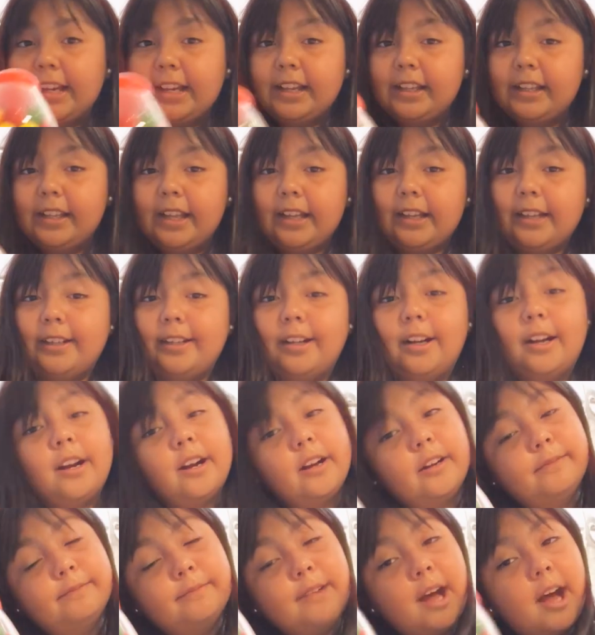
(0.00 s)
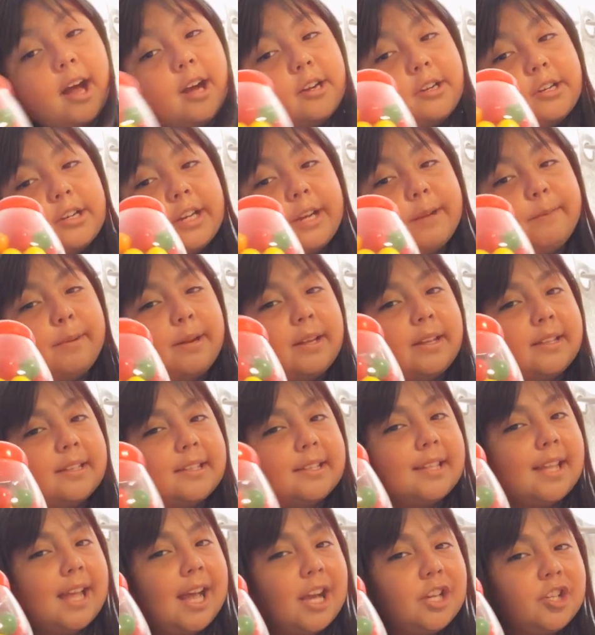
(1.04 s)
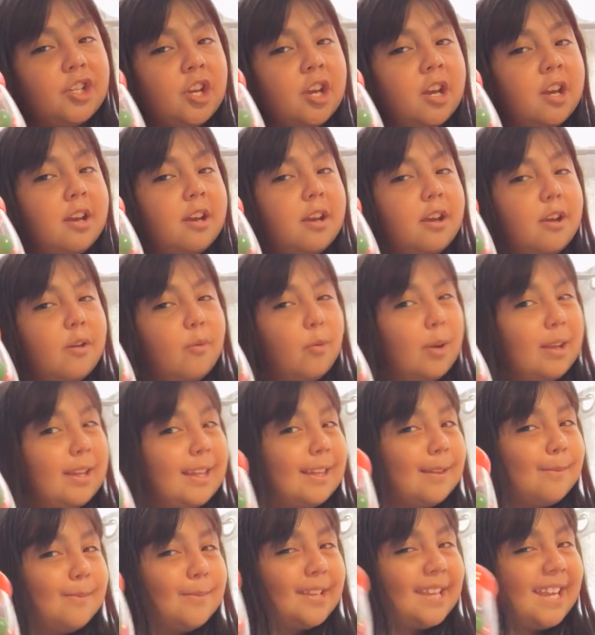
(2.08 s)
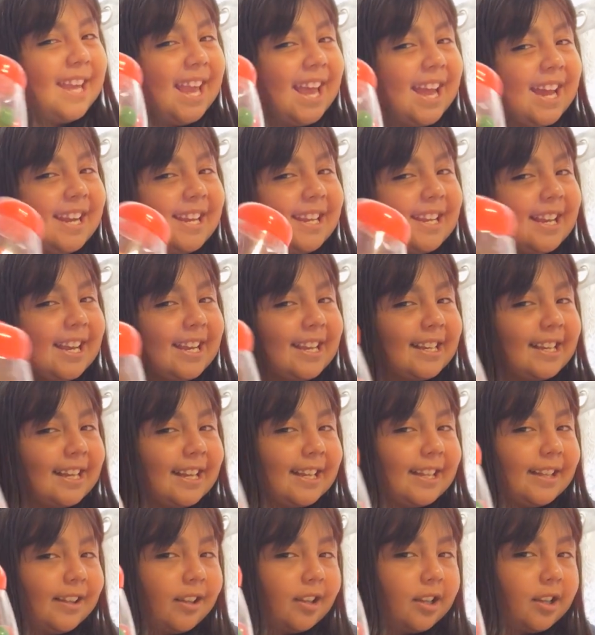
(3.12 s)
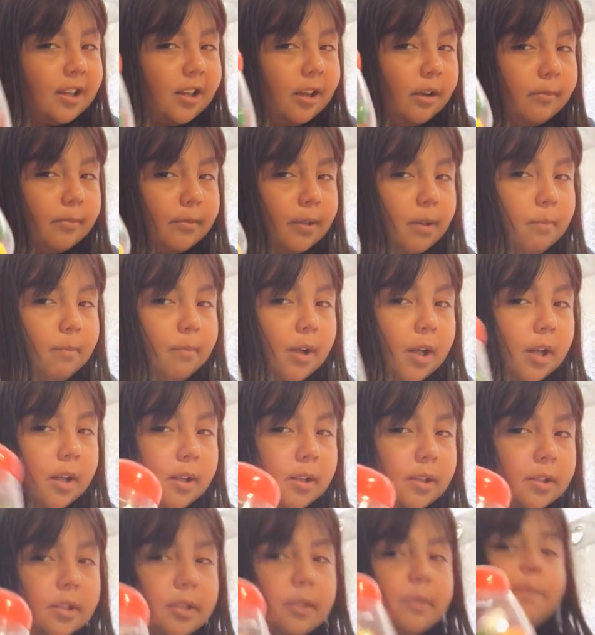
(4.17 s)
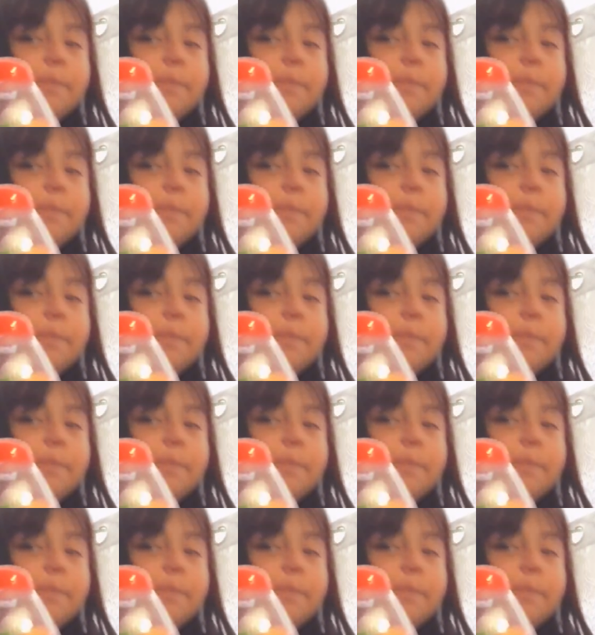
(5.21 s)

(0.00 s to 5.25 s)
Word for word: get like hungry but slash want to make candy, I can get cum gumballs.